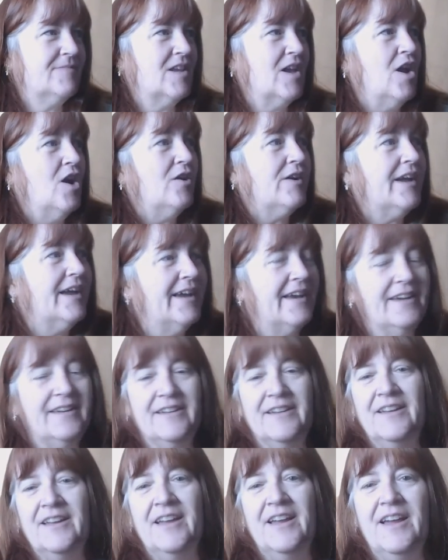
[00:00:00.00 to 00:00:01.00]
Okay,
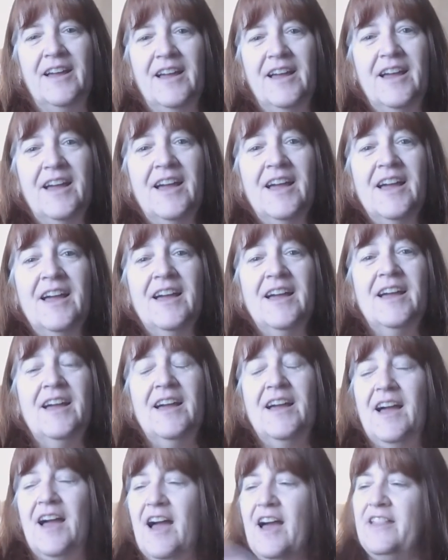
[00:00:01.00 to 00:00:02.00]

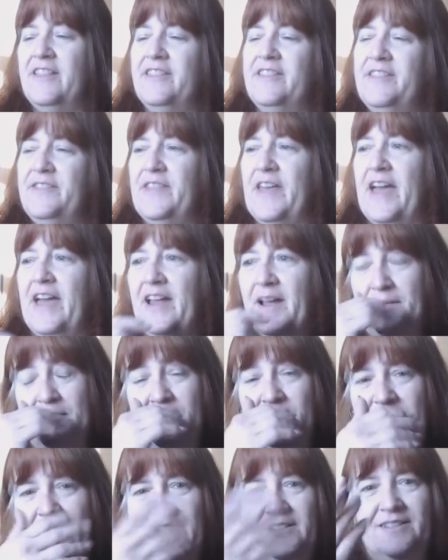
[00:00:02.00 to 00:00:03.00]
other than that, I
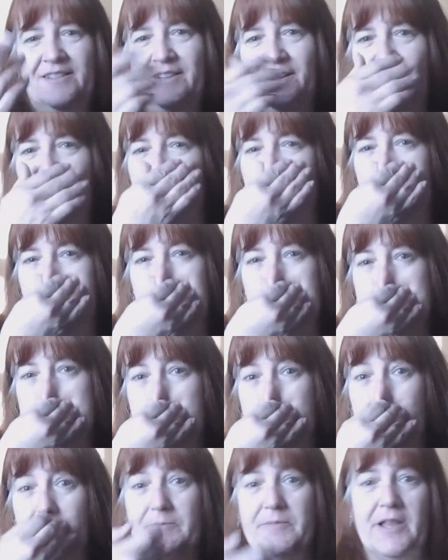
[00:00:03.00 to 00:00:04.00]
mean, all day
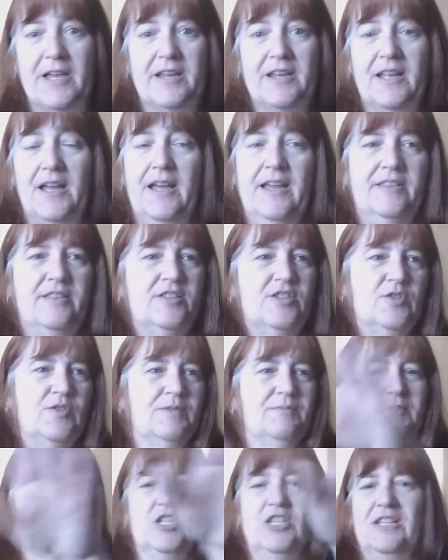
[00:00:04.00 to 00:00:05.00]
yesterday we played. I had the
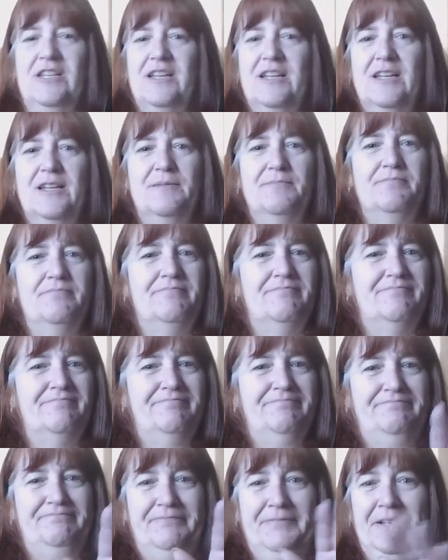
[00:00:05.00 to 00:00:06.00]
sewing machine up,
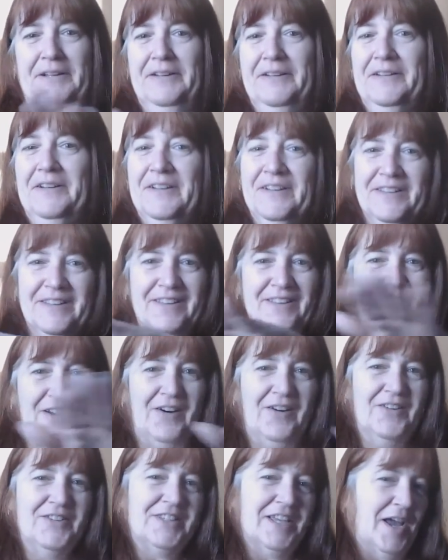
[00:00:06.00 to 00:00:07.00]
the
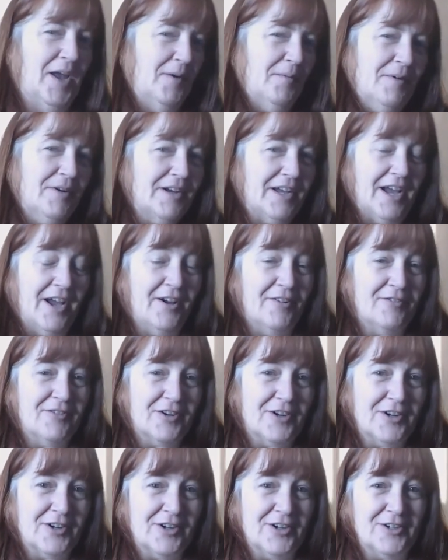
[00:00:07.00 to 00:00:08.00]
whole table
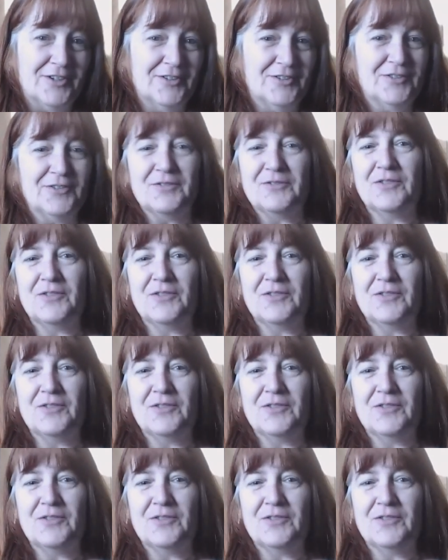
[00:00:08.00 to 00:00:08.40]
covered.